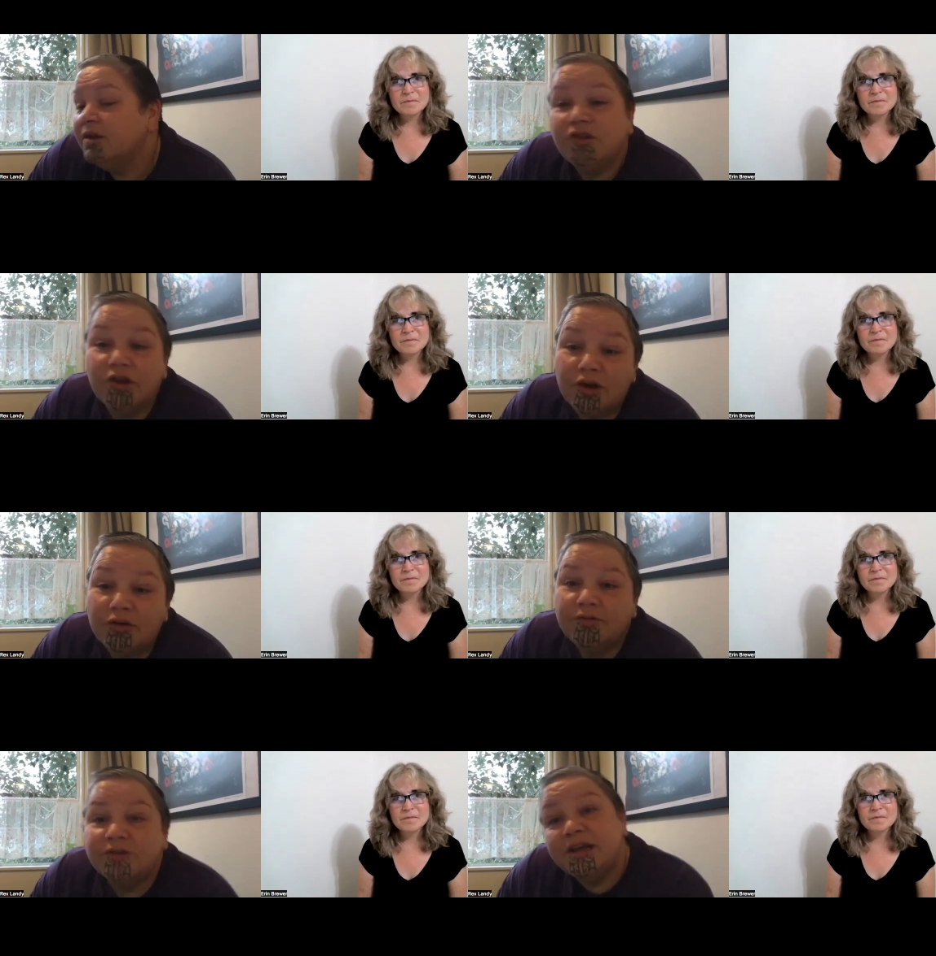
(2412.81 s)

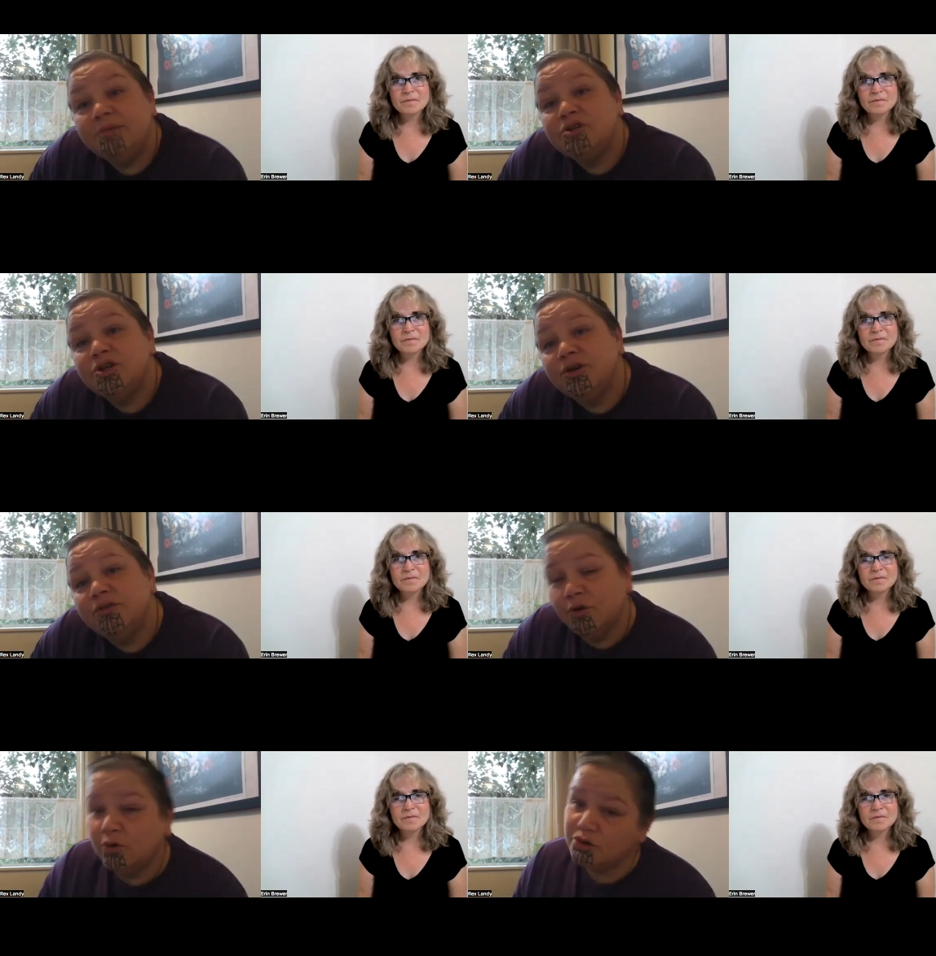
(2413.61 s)
Speaker 1: TERF team TERF
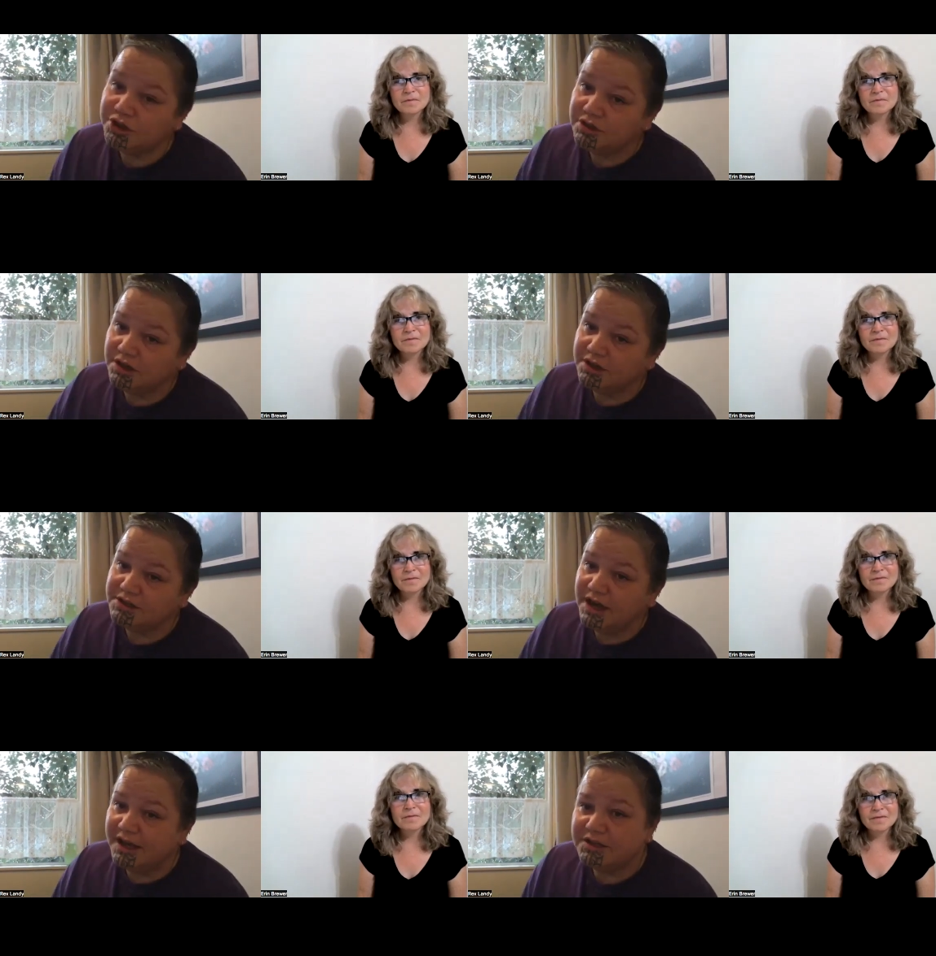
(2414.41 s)
caution
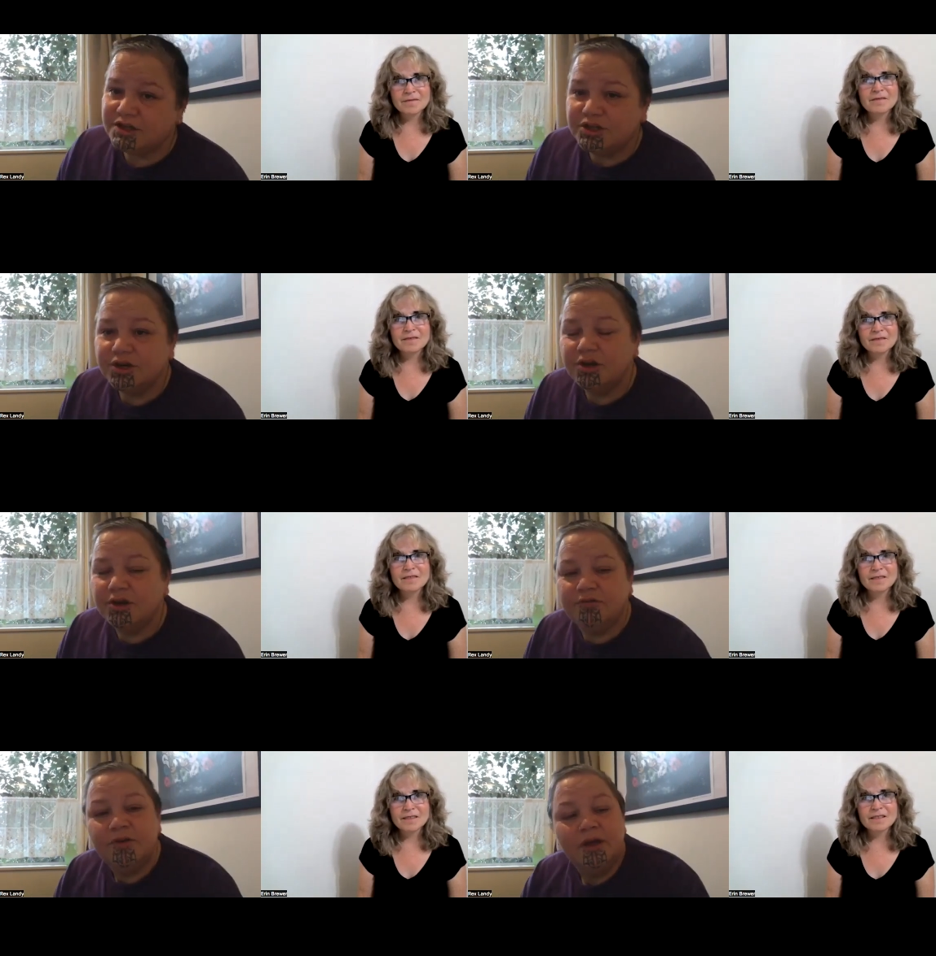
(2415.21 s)
contains
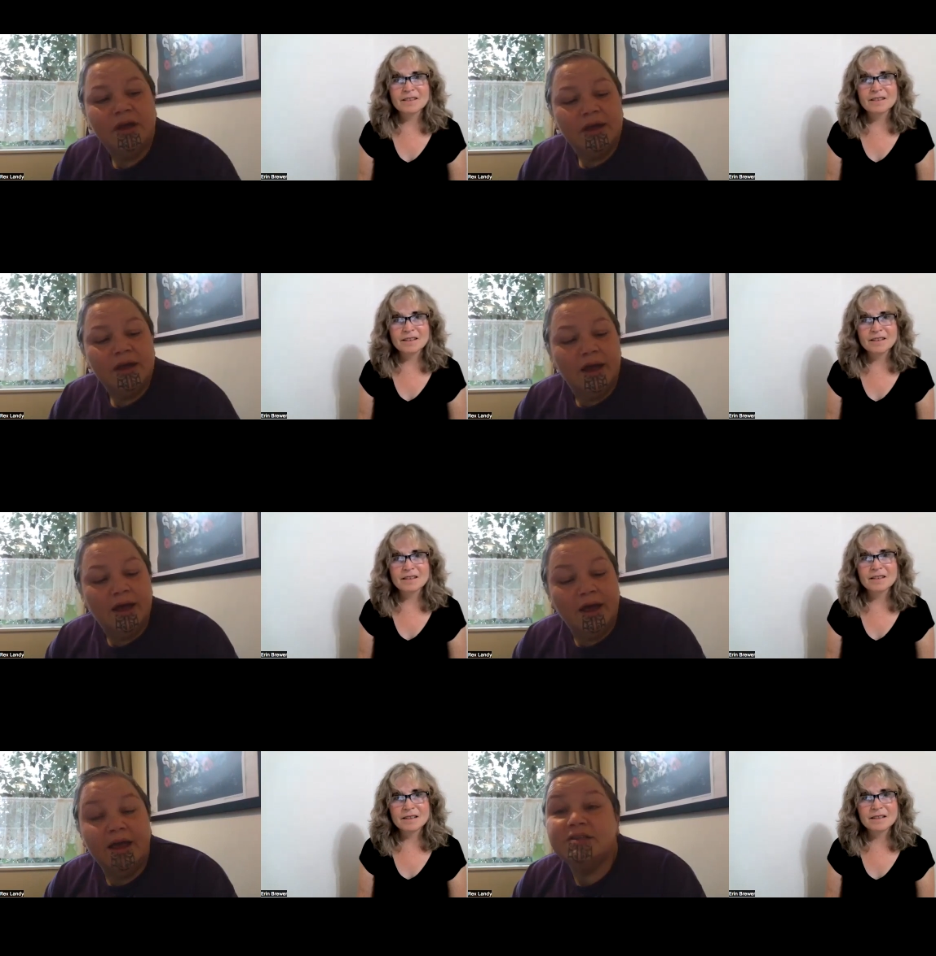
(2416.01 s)
TERF
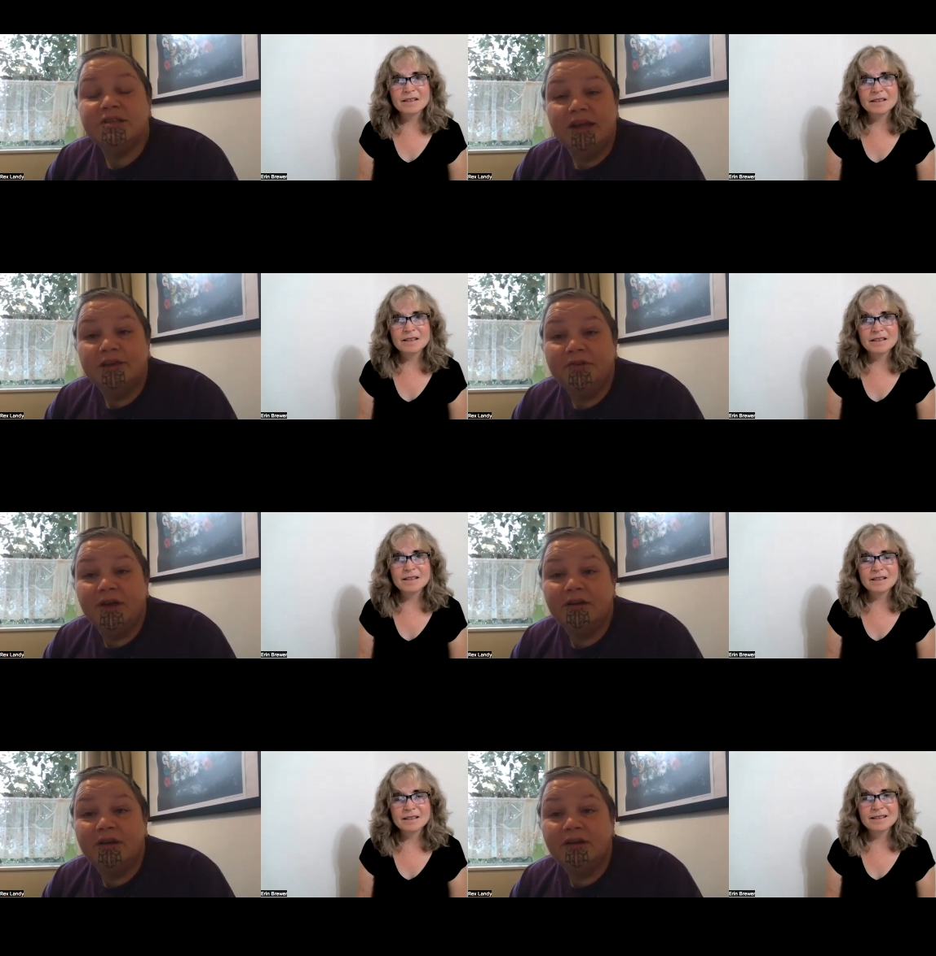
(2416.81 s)
uh, easily
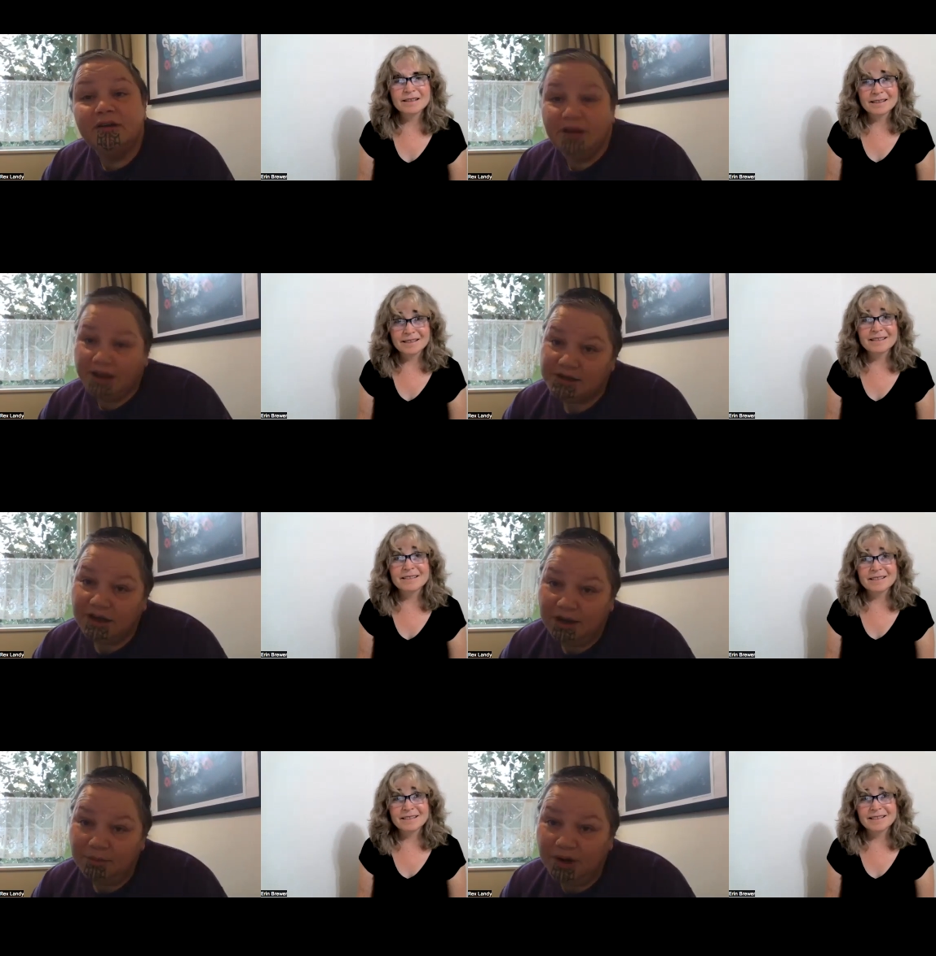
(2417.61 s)
offended
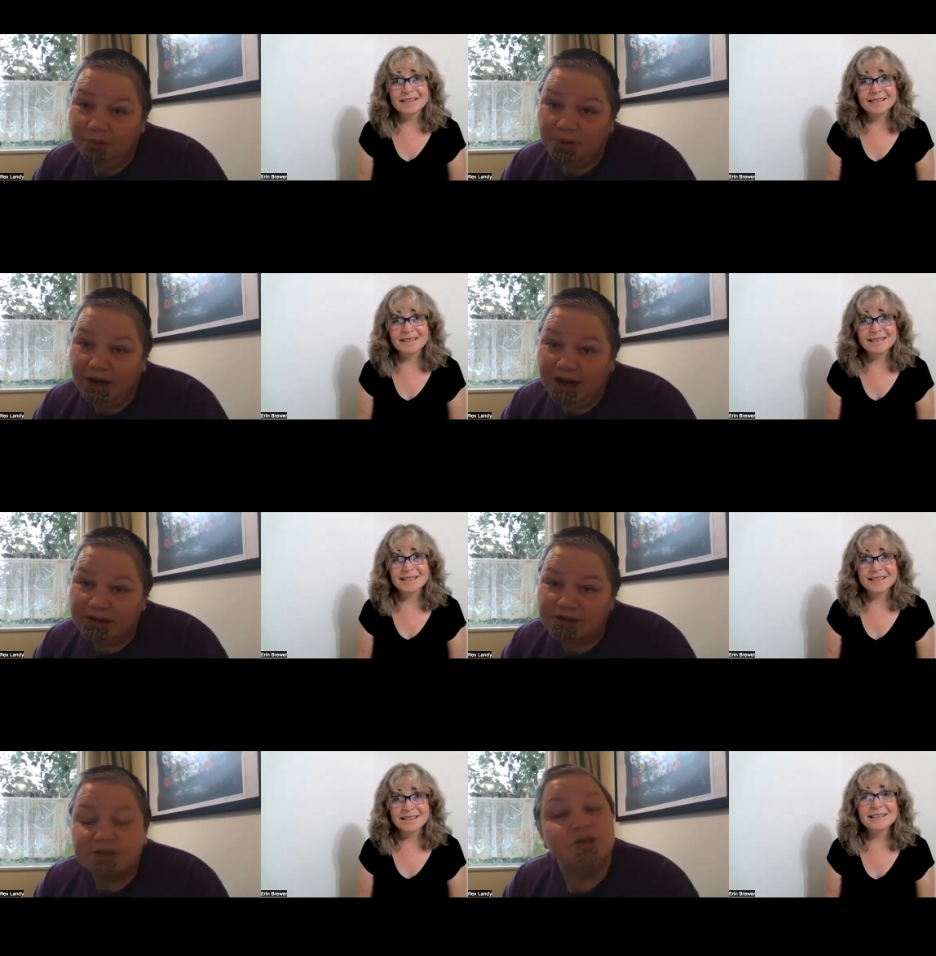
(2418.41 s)
easily
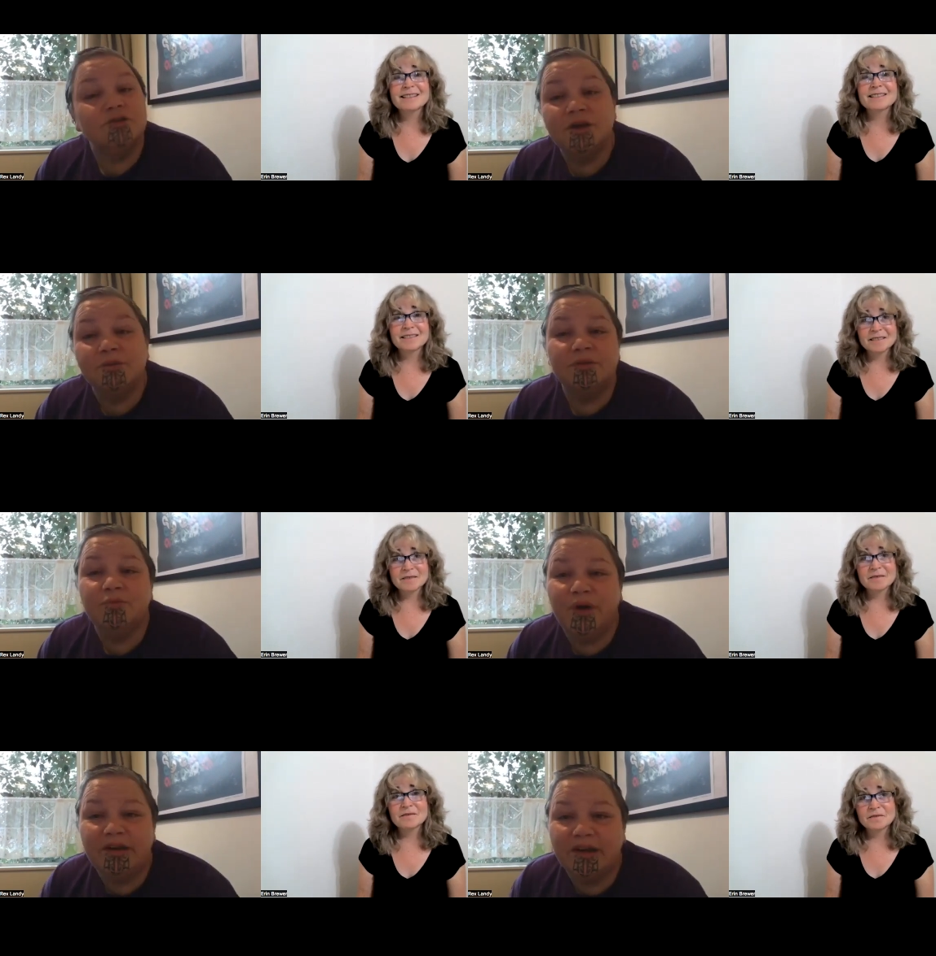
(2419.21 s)
manipulated so some of them
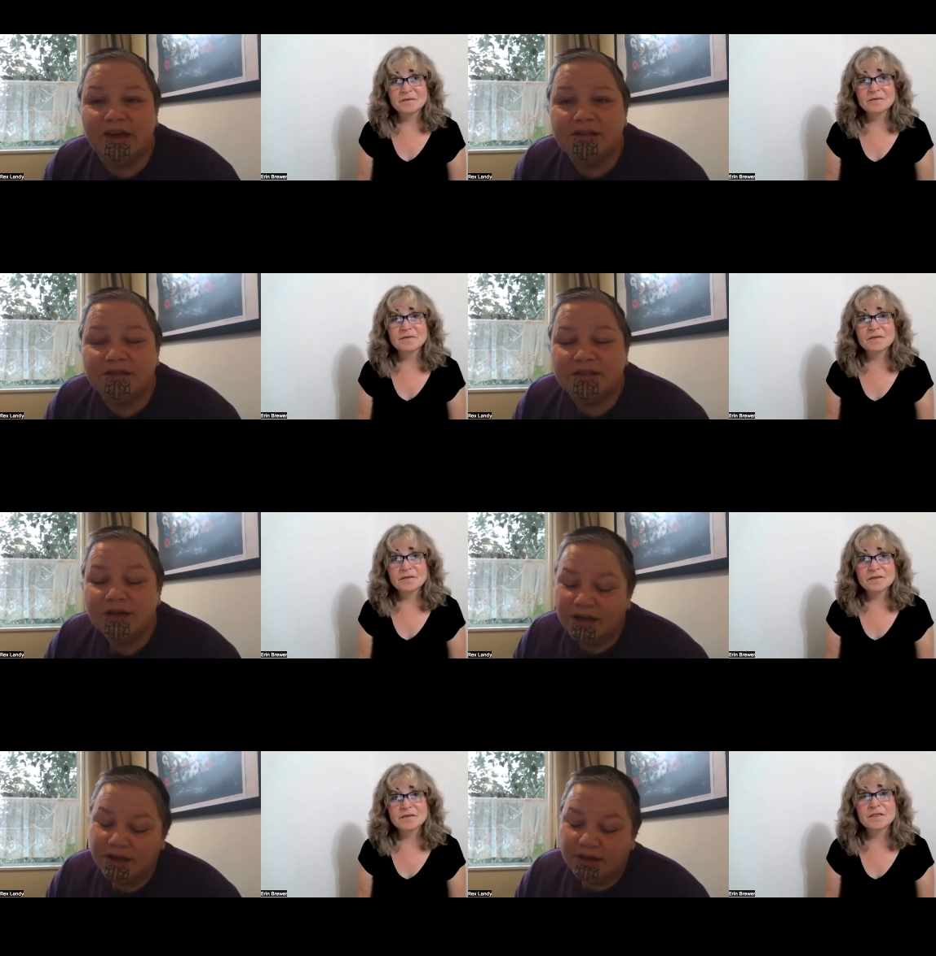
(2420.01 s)
went against
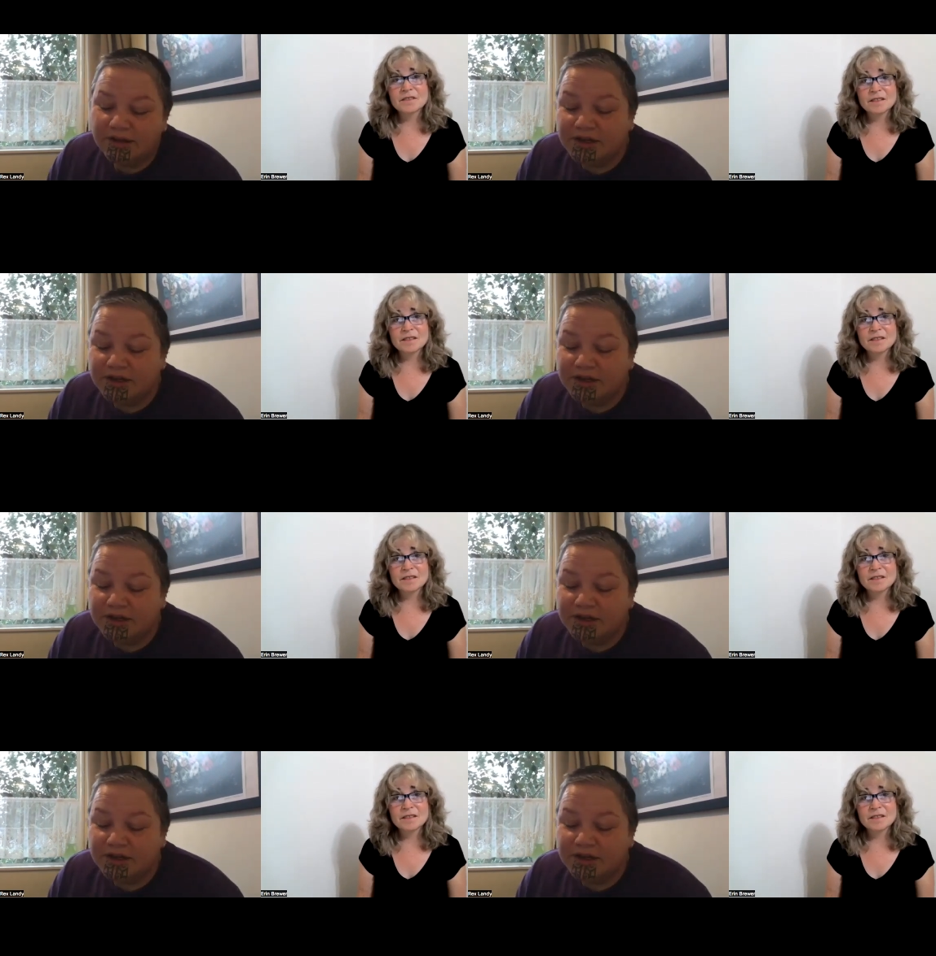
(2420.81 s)
their